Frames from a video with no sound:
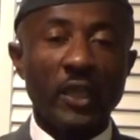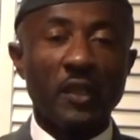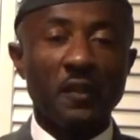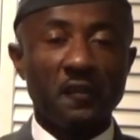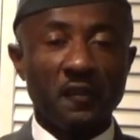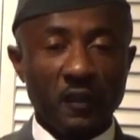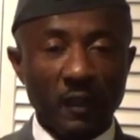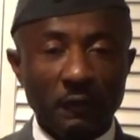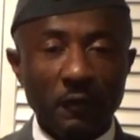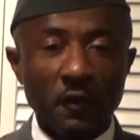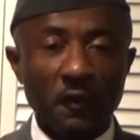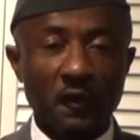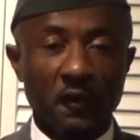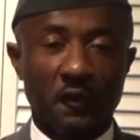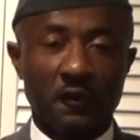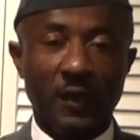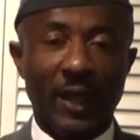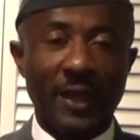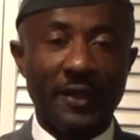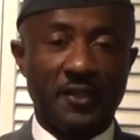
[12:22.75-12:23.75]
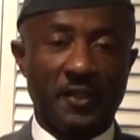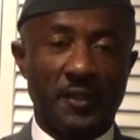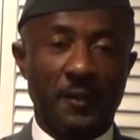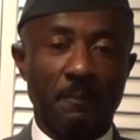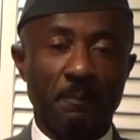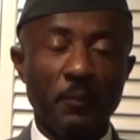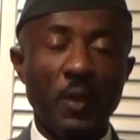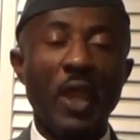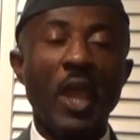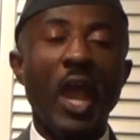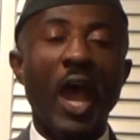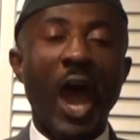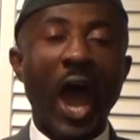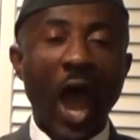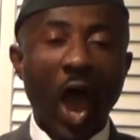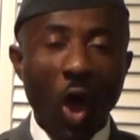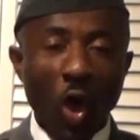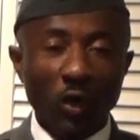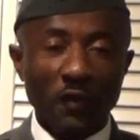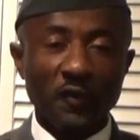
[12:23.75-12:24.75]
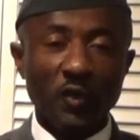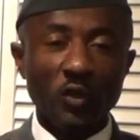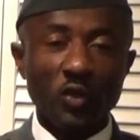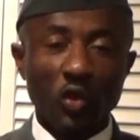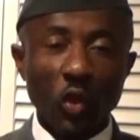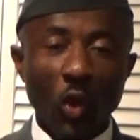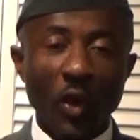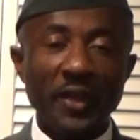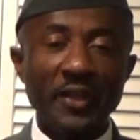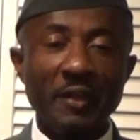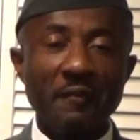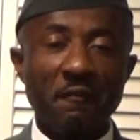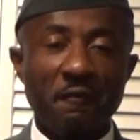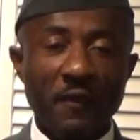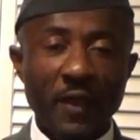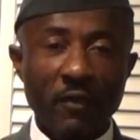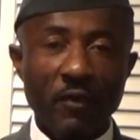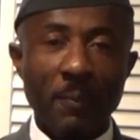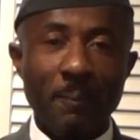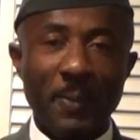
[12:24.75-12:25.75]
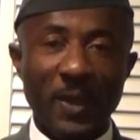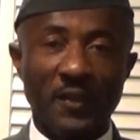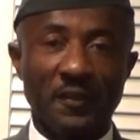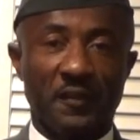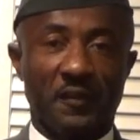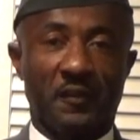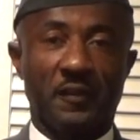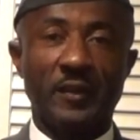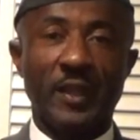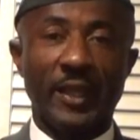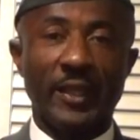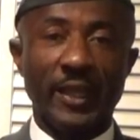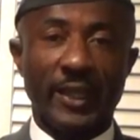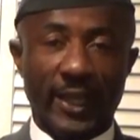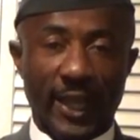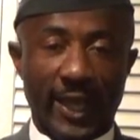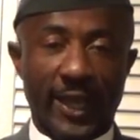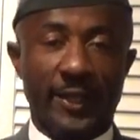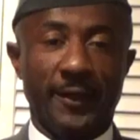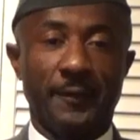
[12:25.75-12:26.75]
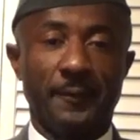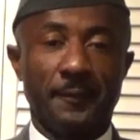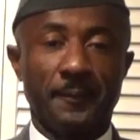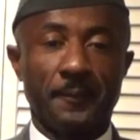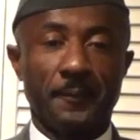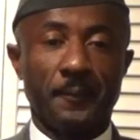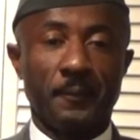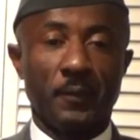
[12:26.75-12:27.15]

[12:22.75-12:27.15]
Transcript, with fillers: in the civil society, are also doing the very best that they can